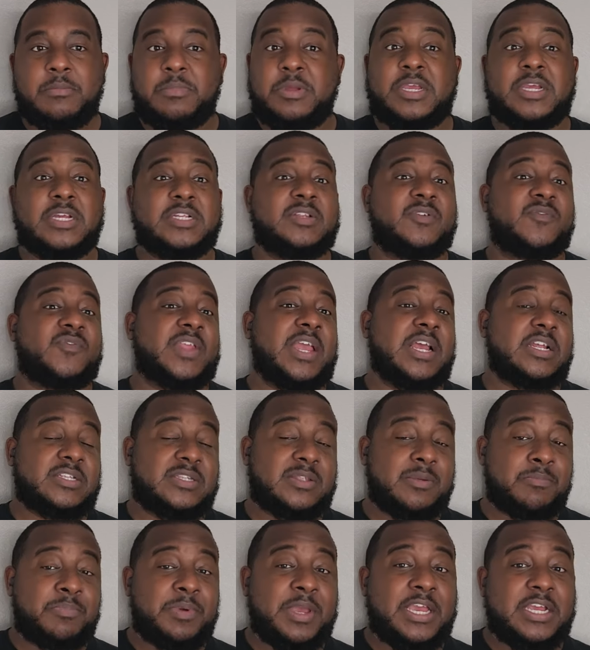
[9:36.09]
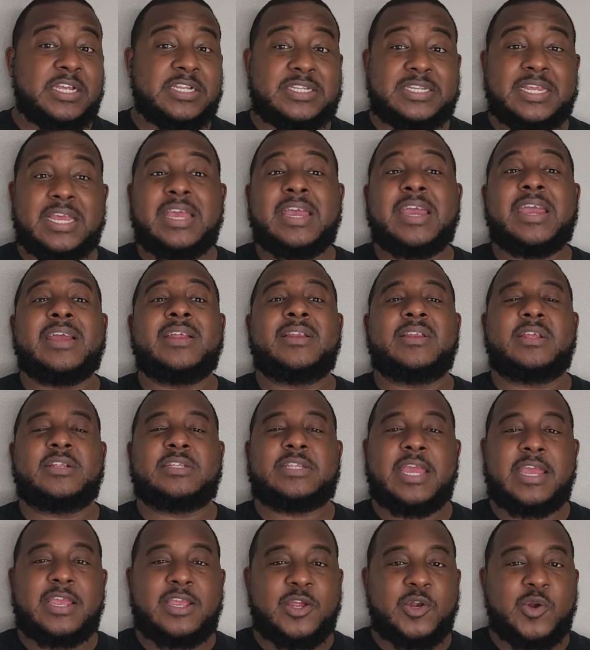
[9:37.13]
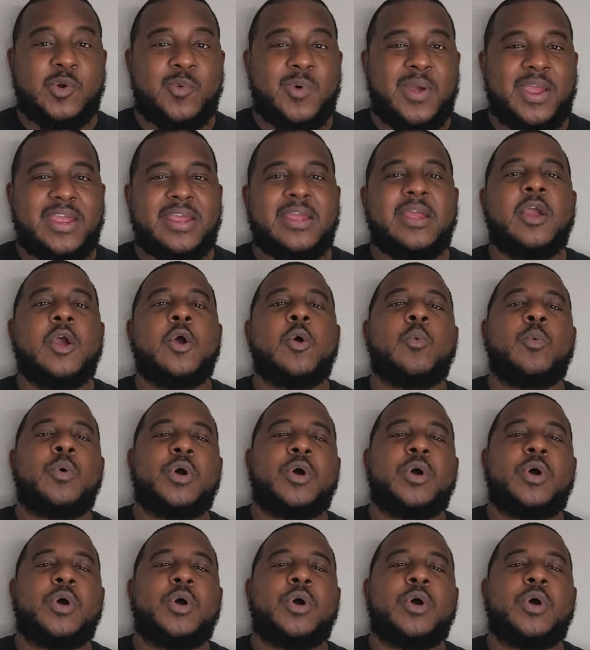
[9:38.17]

because if that's the base and they take it away,